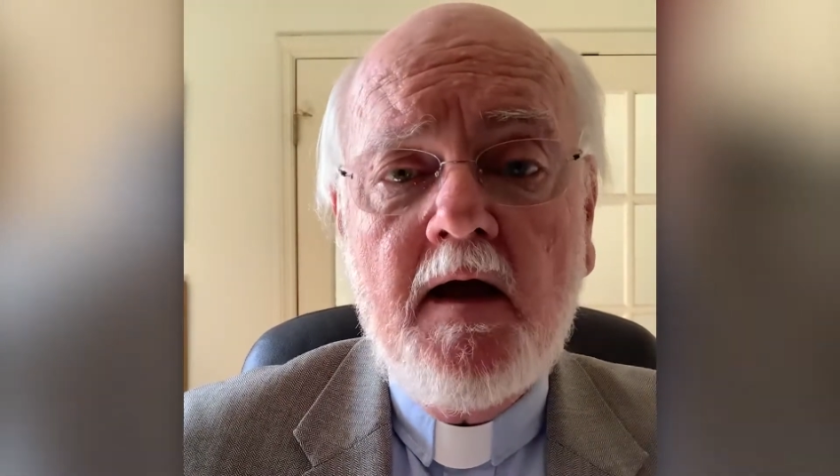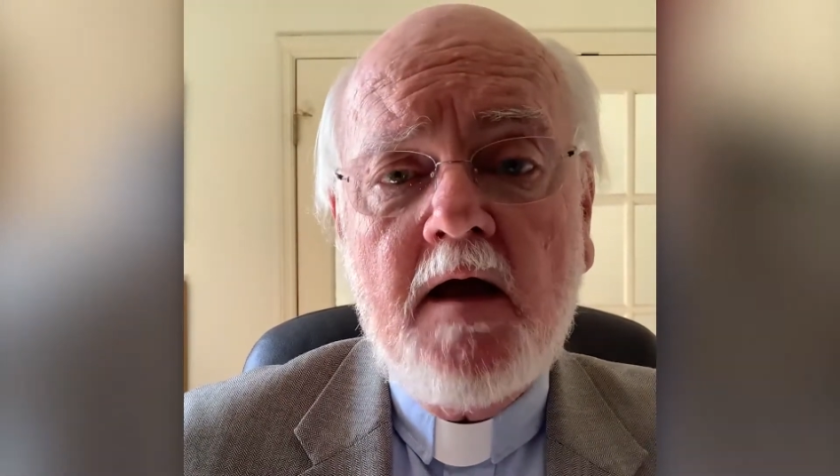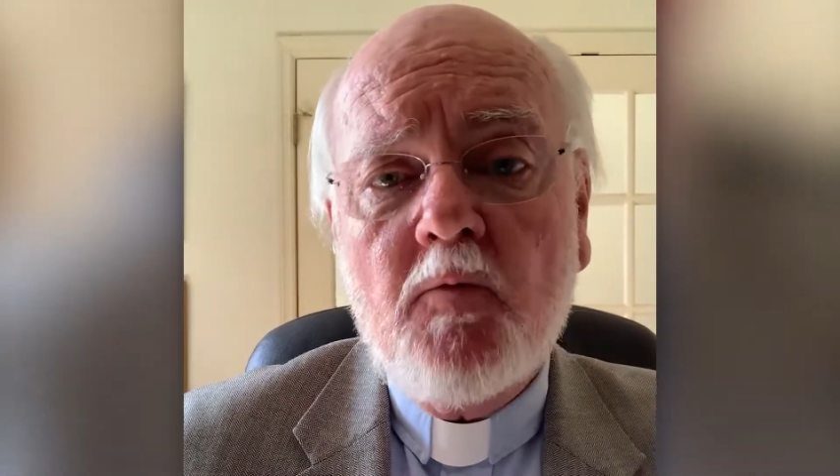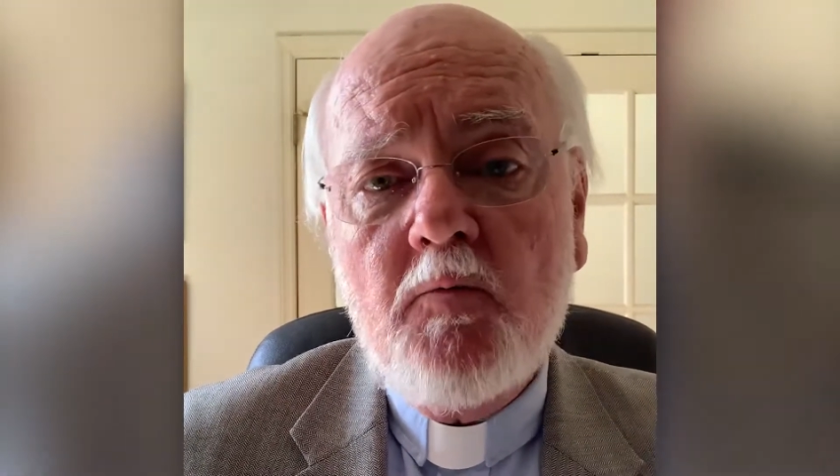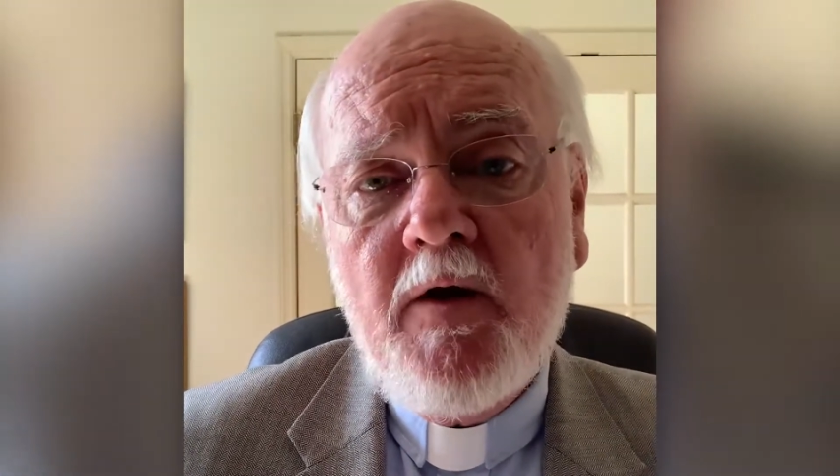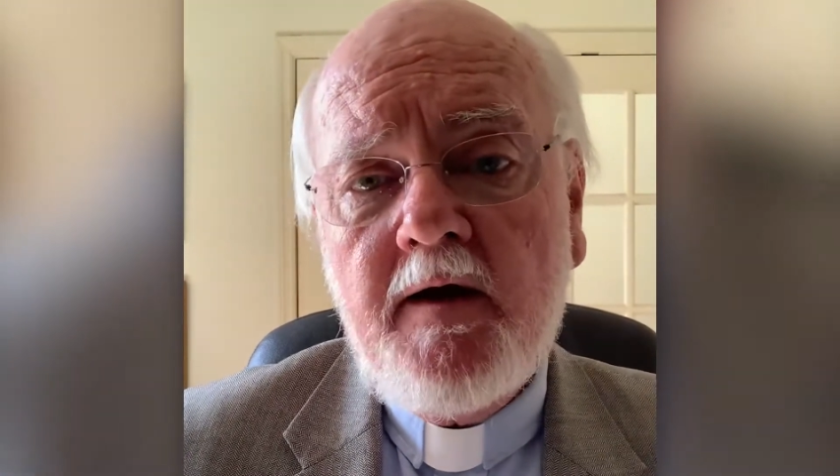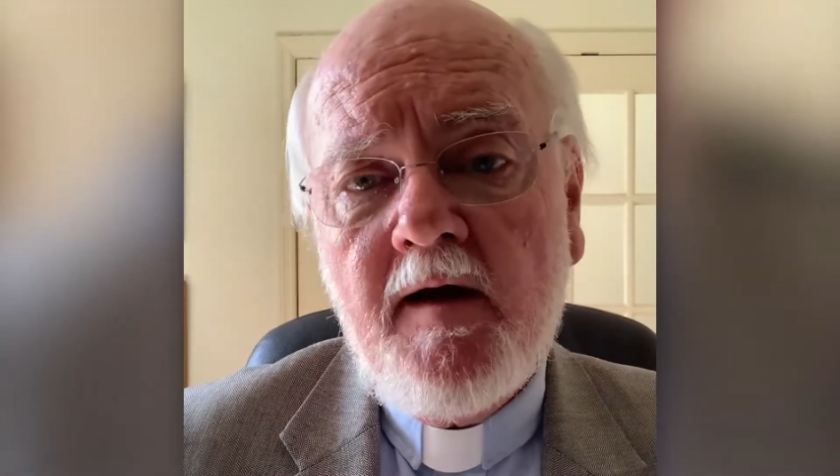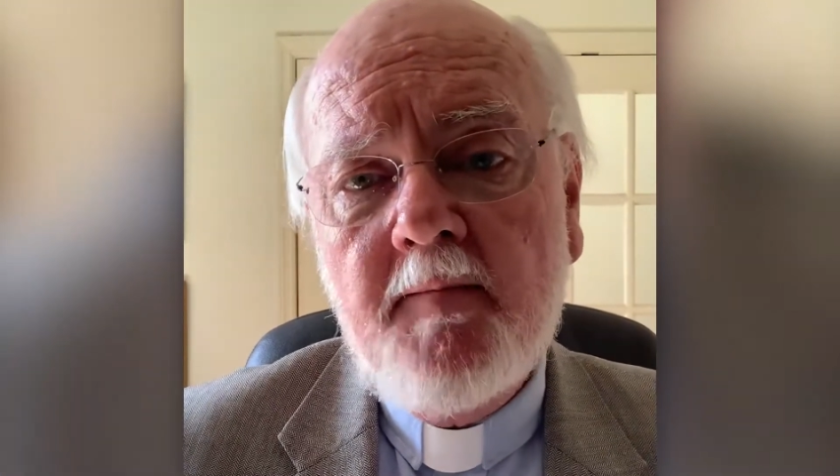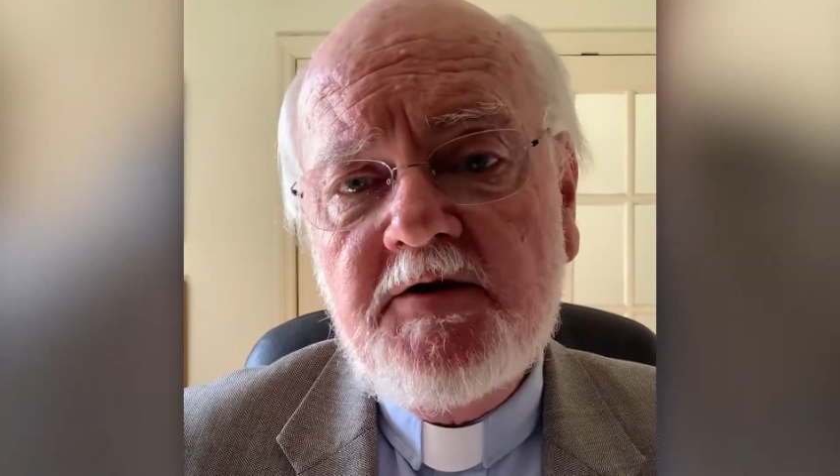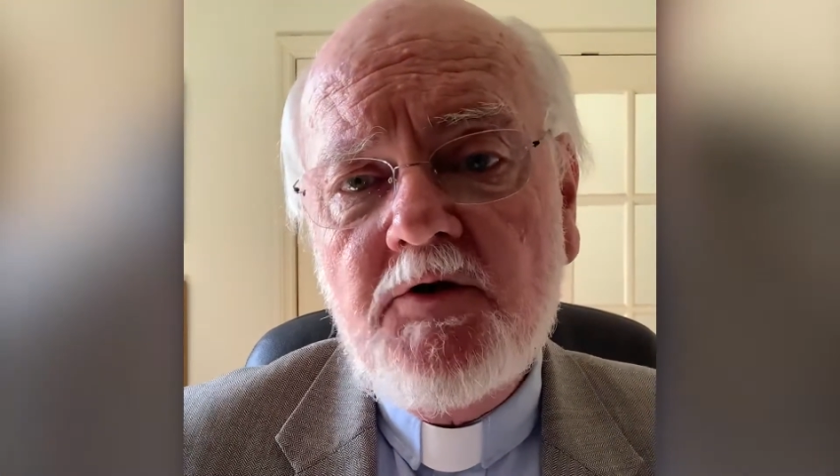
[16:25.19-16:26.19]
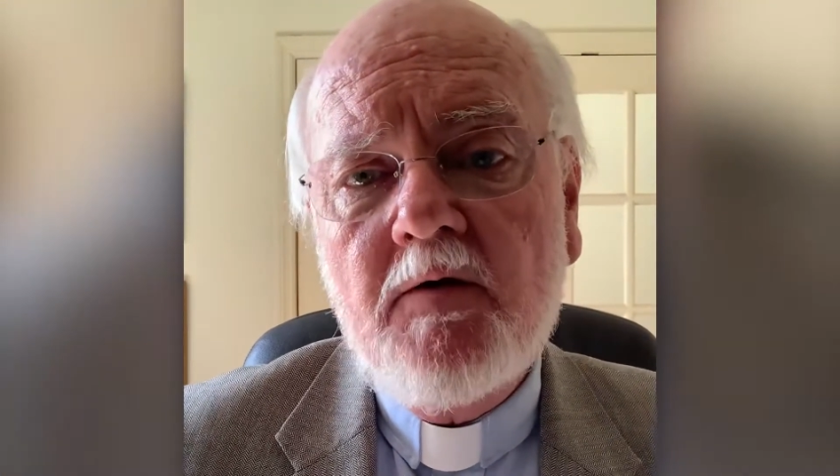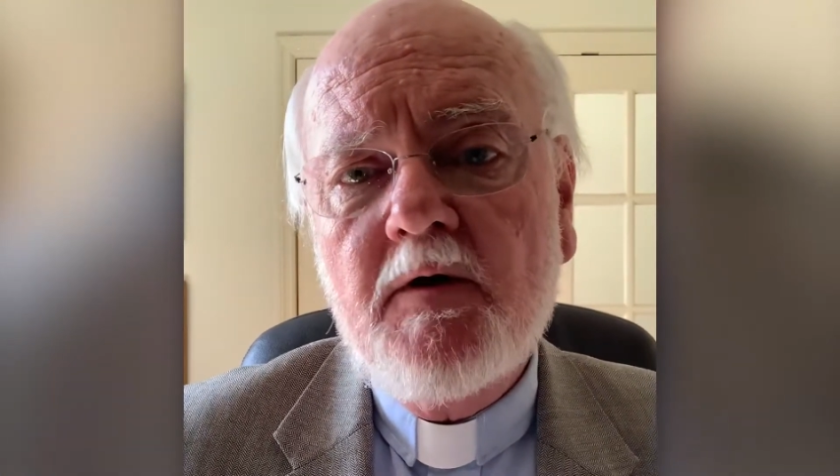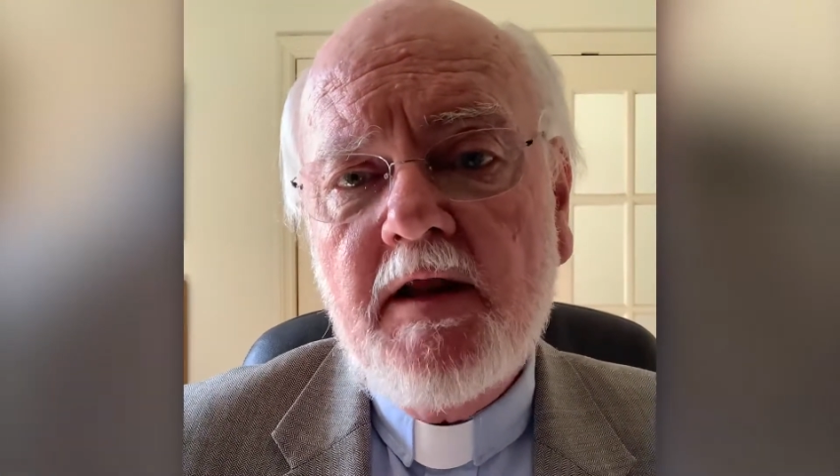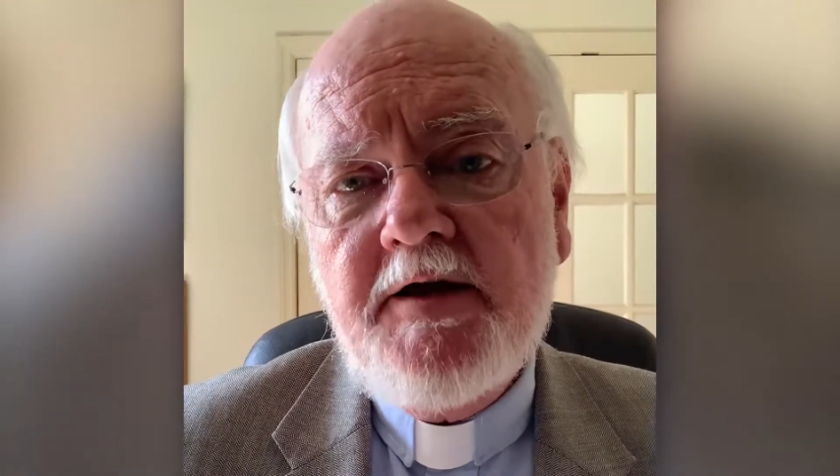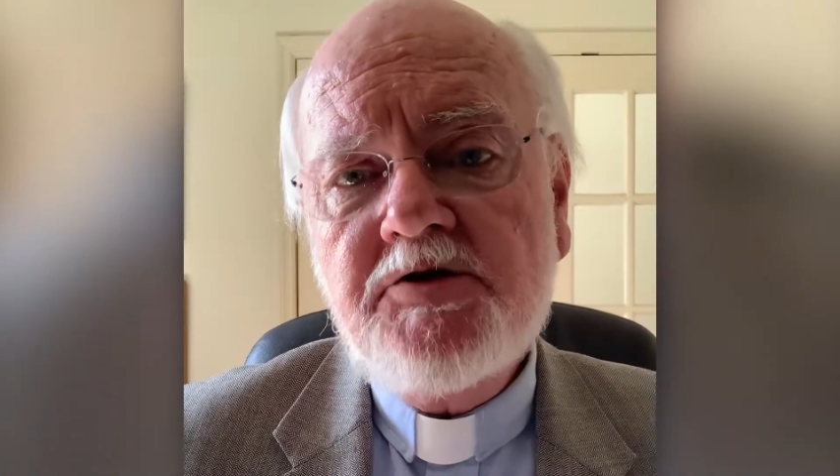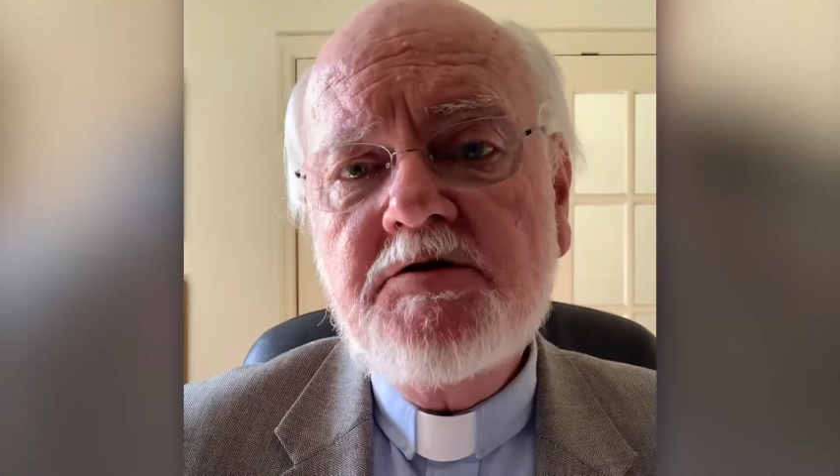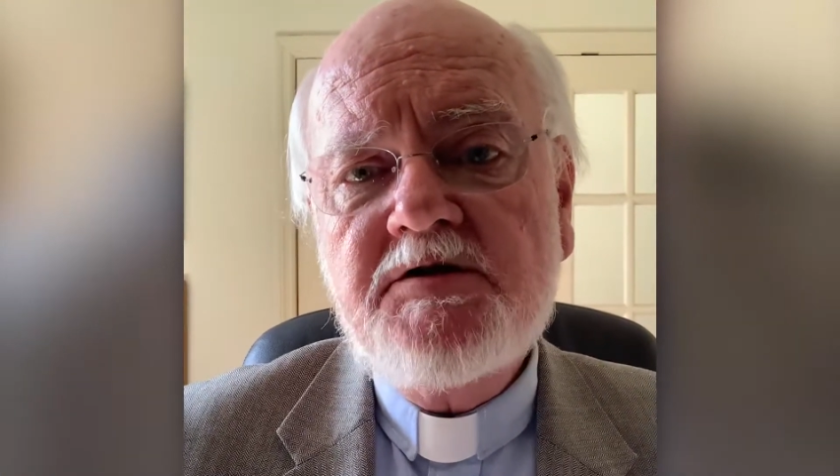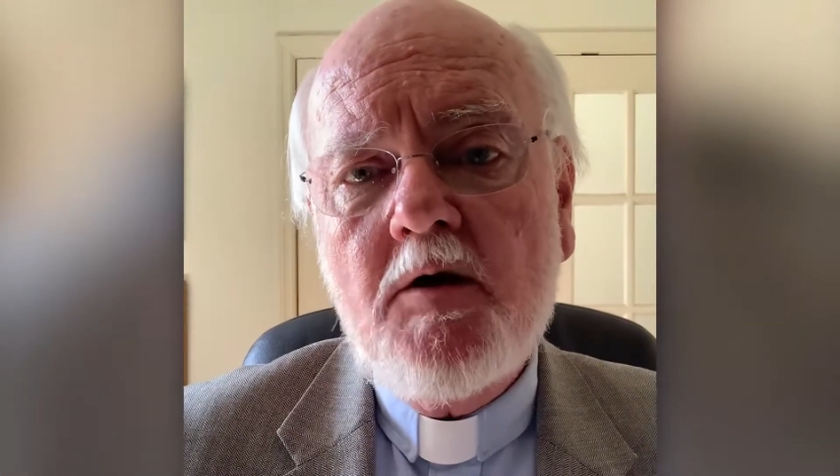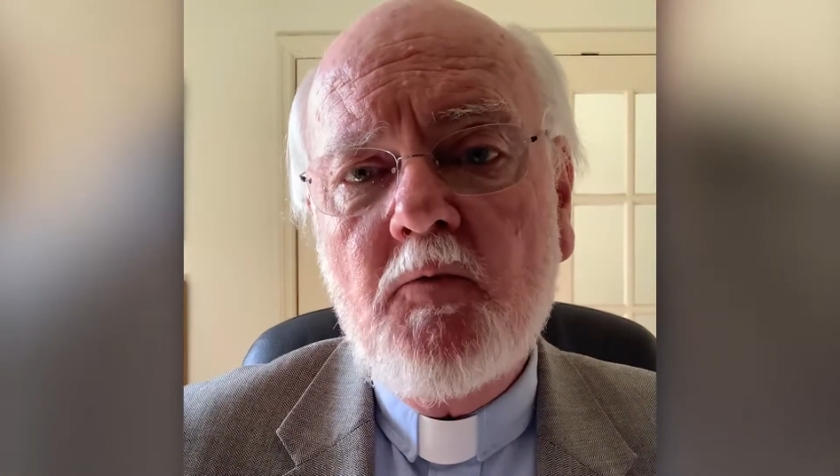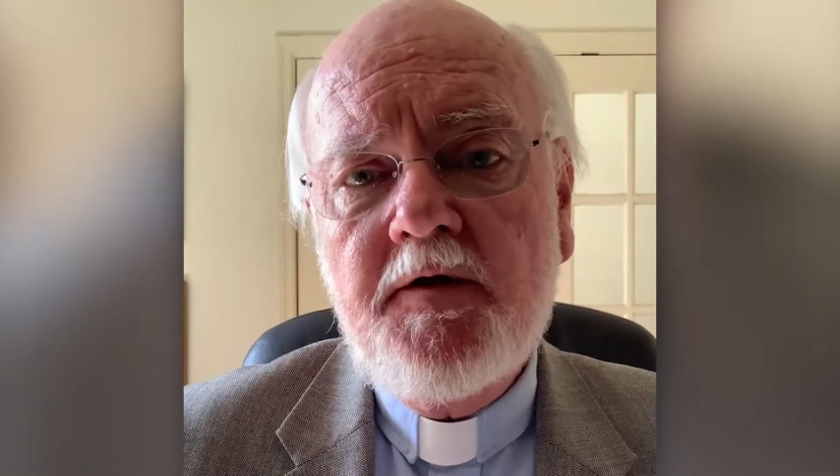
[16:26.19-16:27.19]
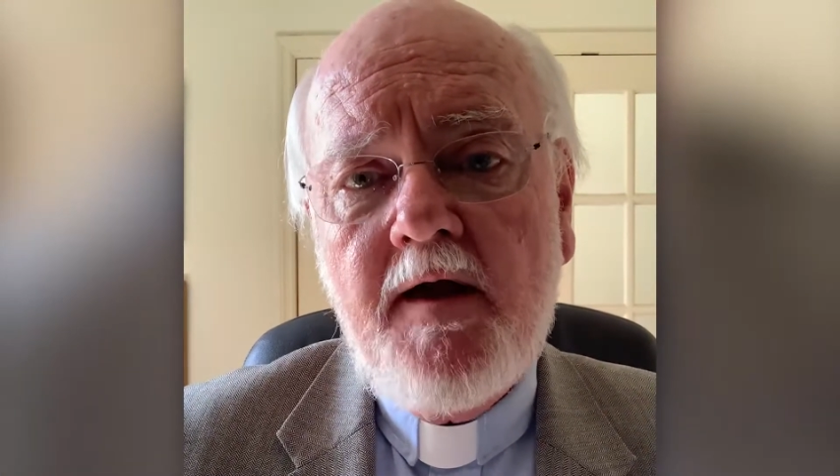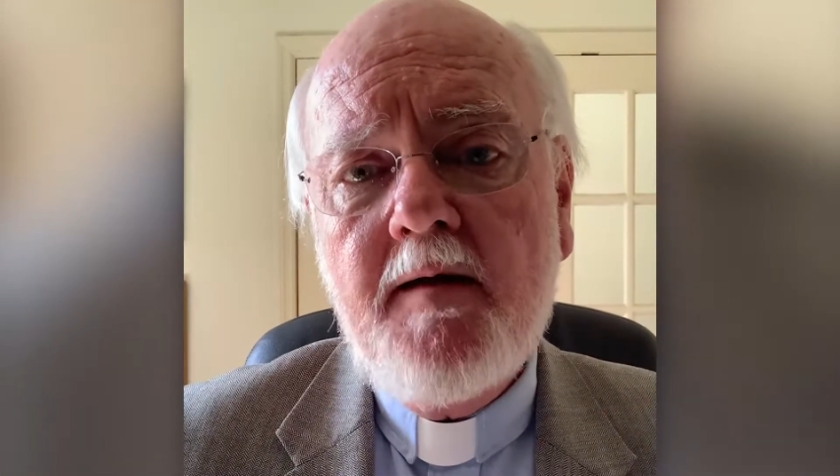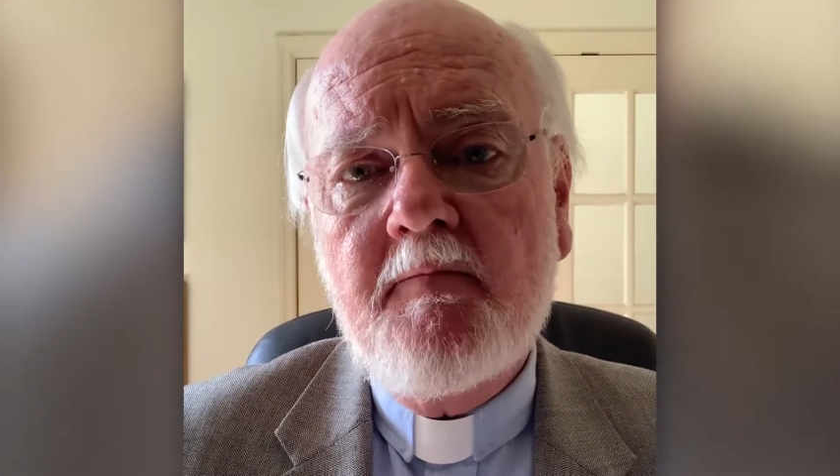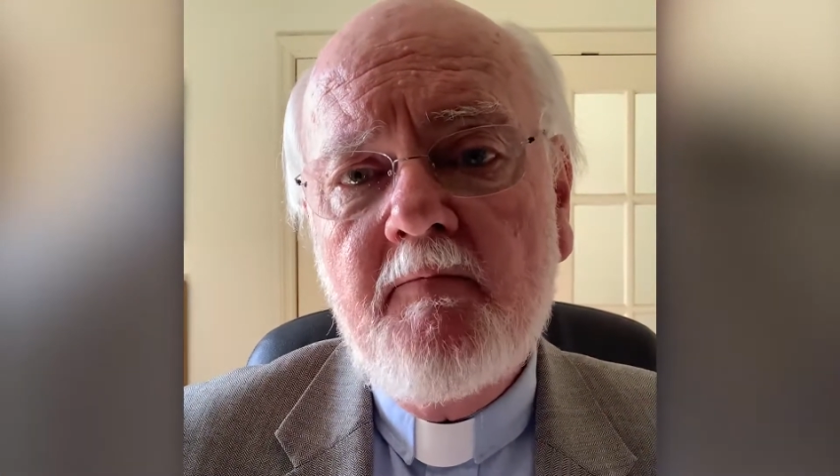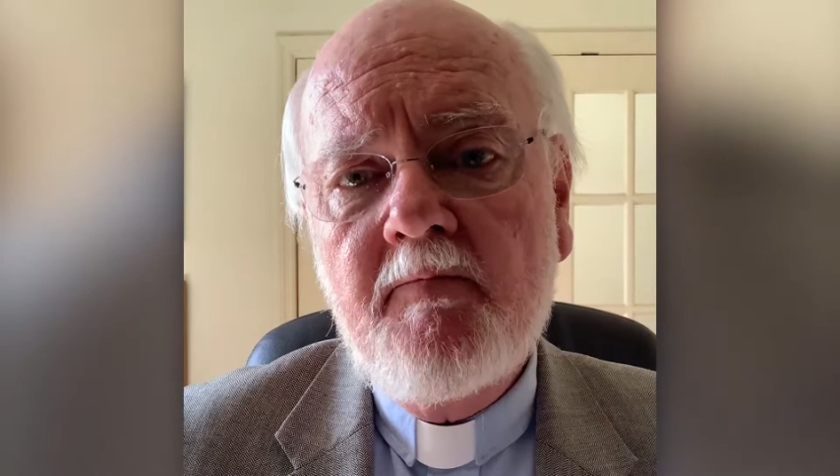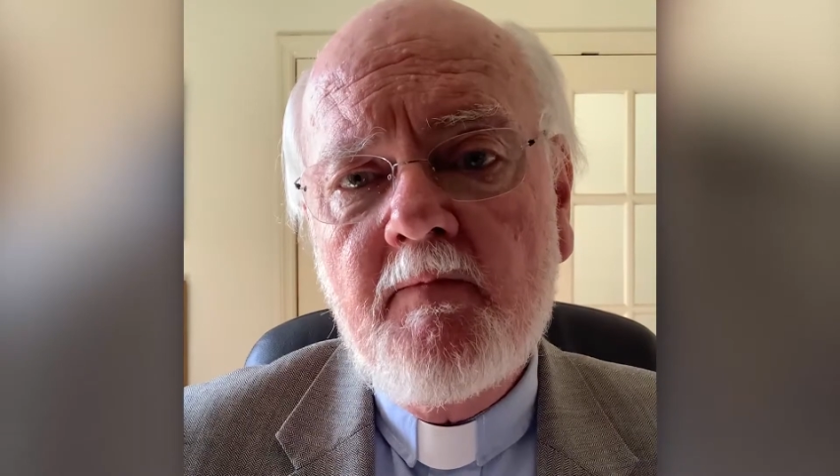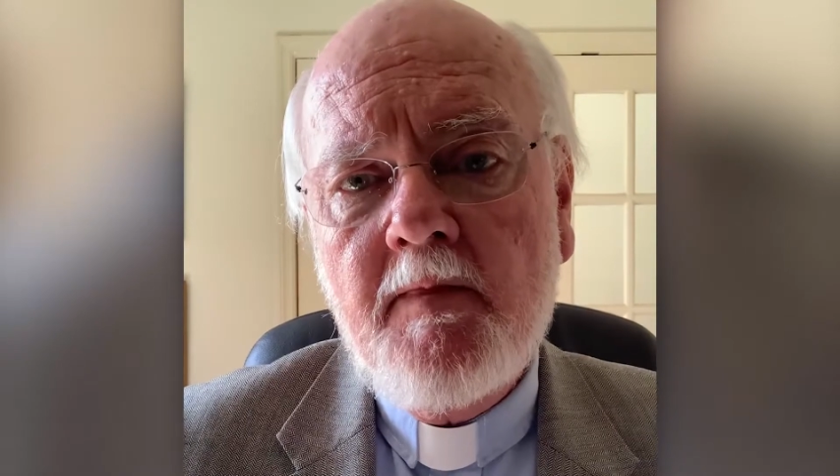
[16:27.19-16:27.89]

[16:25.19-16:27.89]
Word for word: And when we come into a relationship with him,